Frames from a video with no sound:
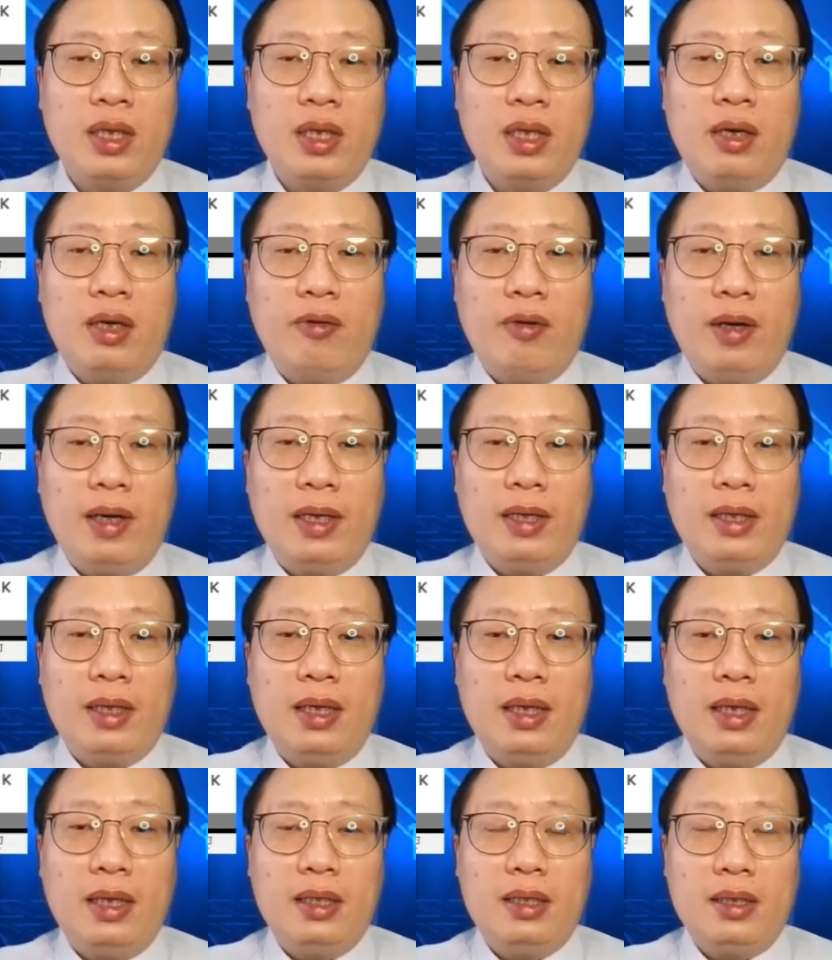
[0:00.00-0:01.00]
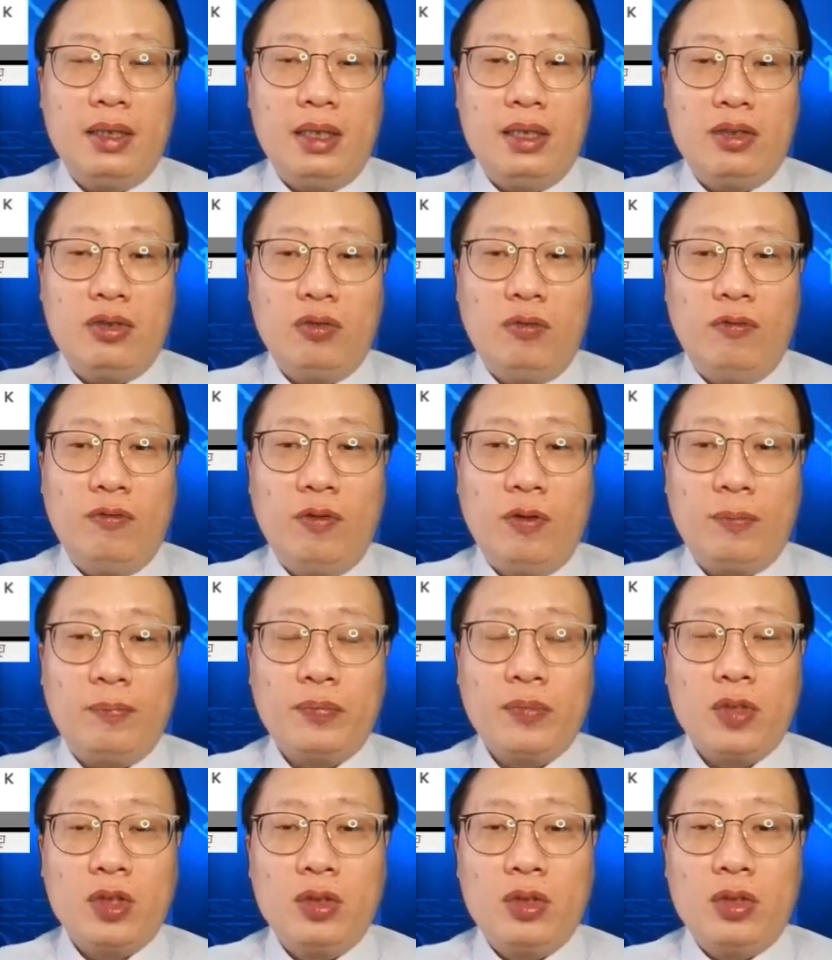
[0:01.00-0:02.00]
right? And so forth.
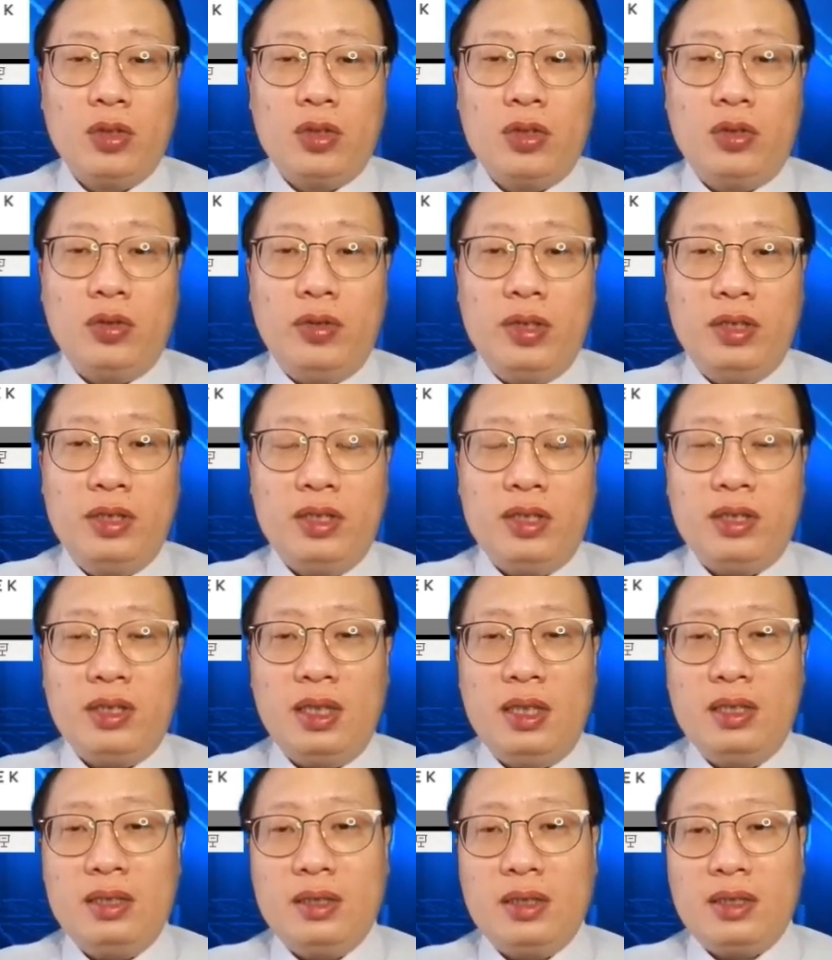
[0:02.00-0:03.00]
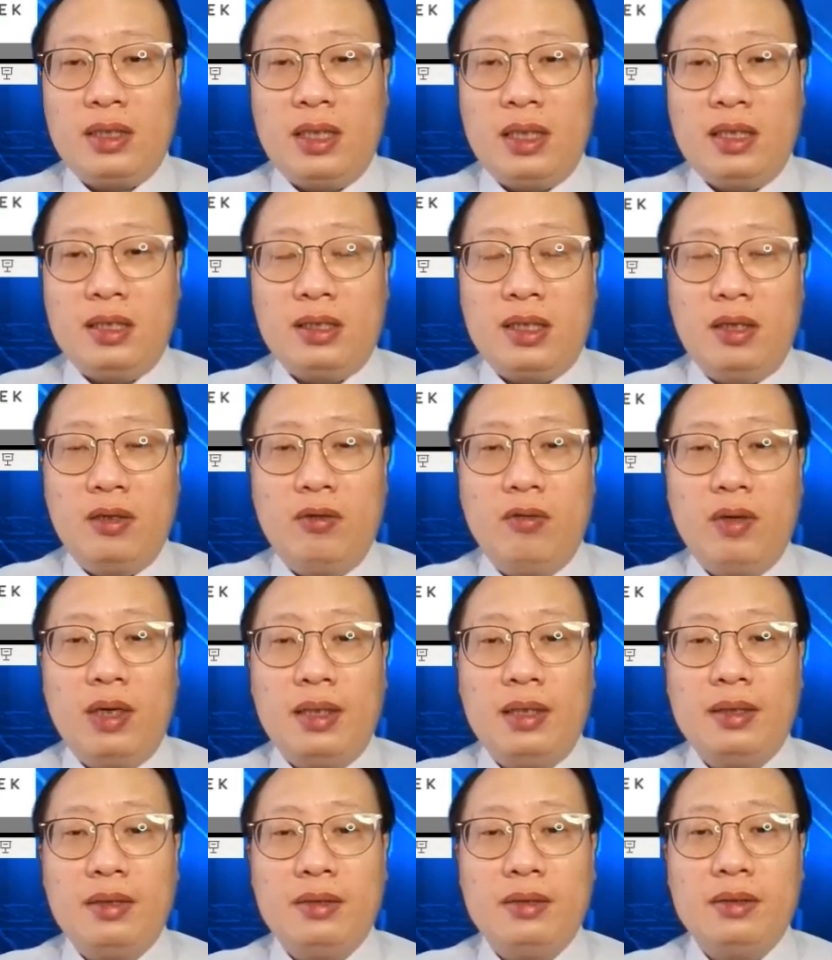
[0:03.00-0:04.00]
So in this case, the test can
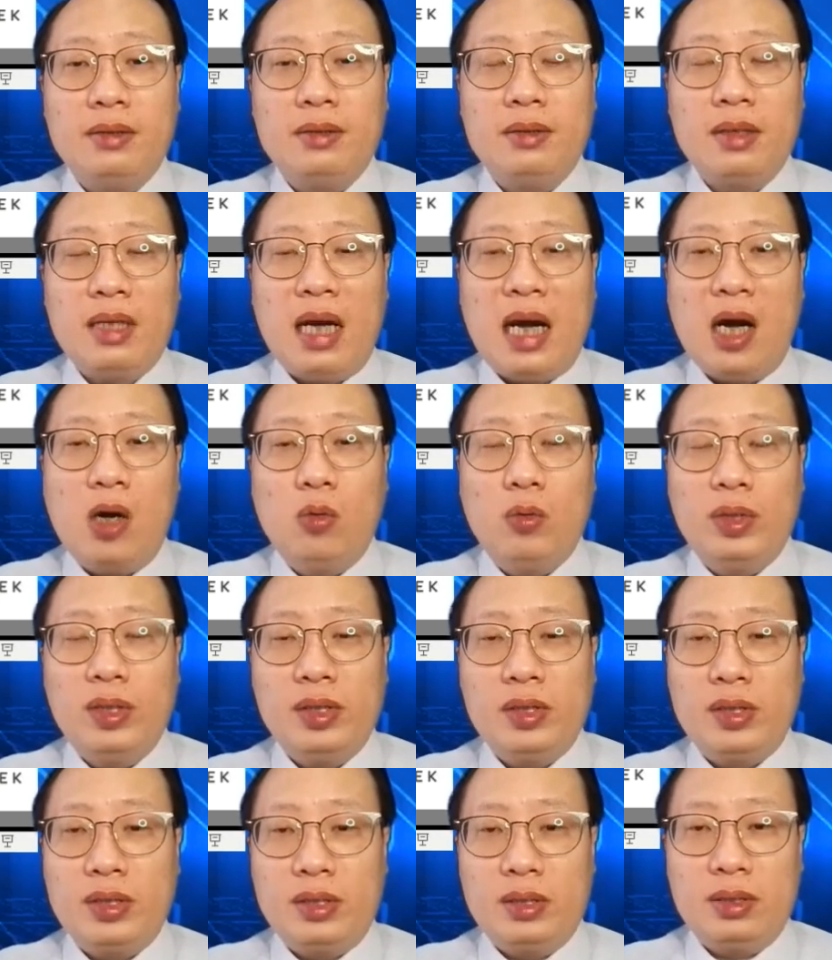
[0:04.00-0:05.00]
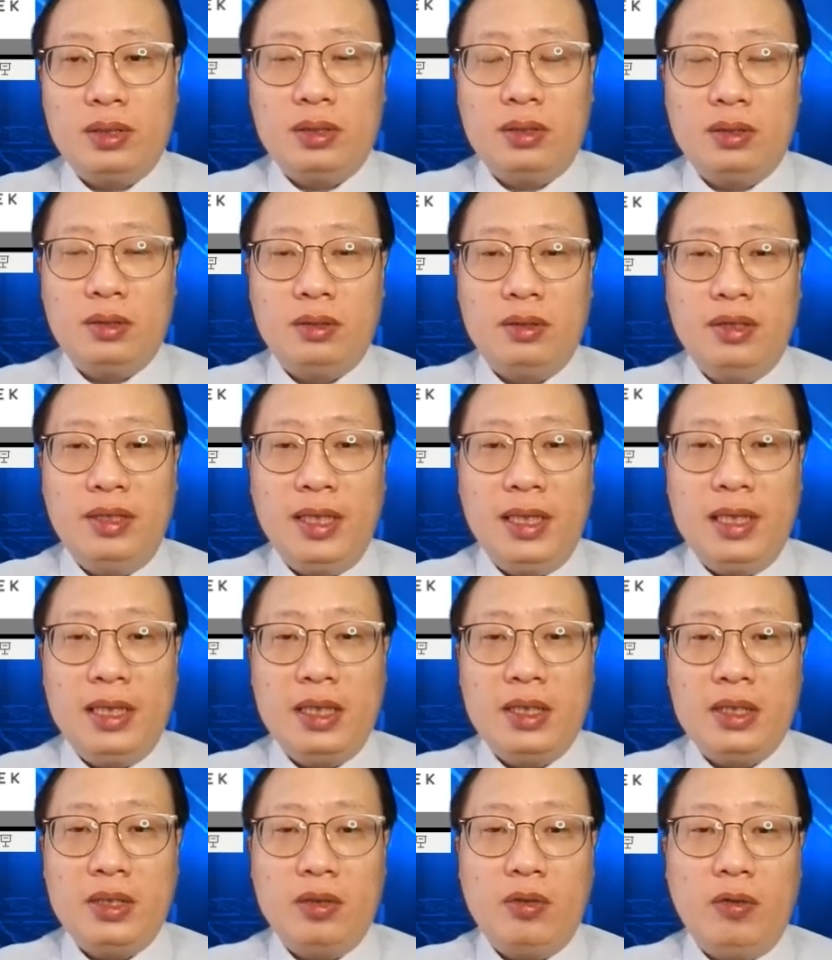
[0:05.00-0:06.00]
run hours,
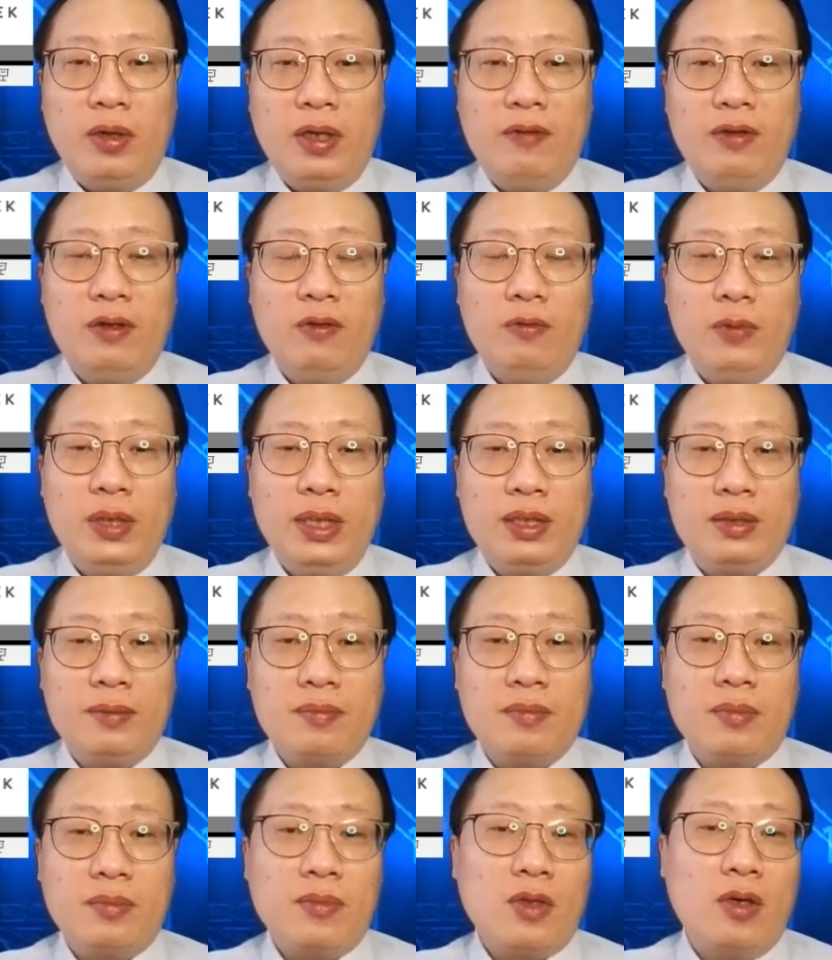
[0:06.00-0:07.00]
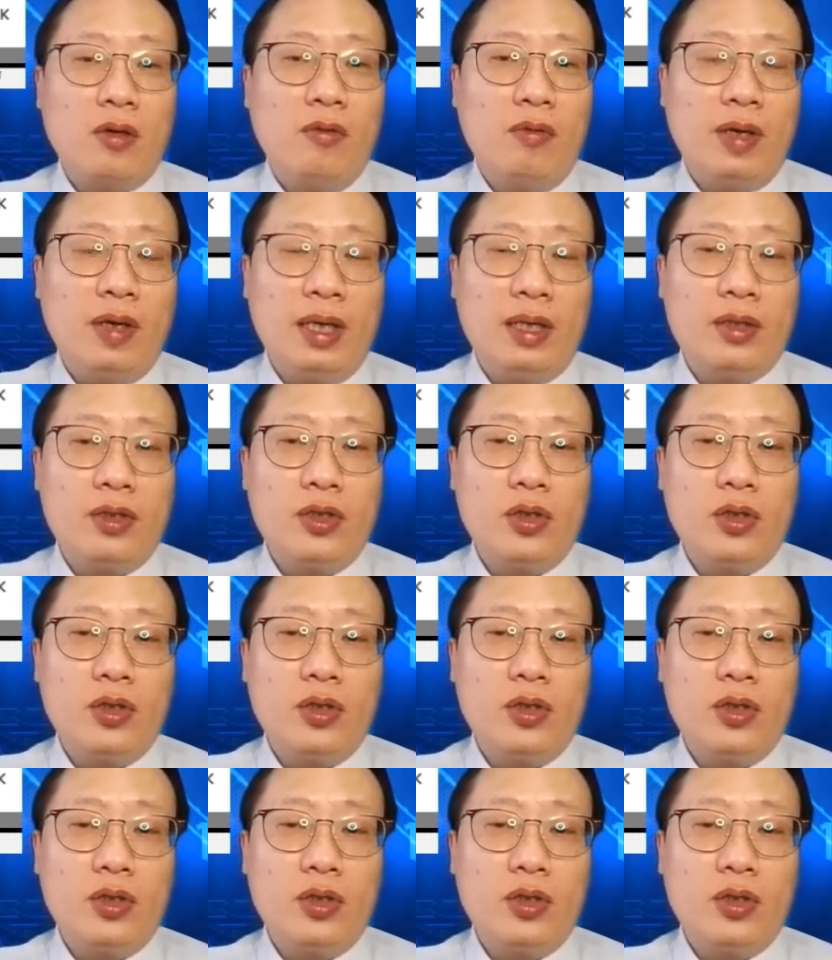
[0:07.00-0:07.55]
days, or even weeks, right?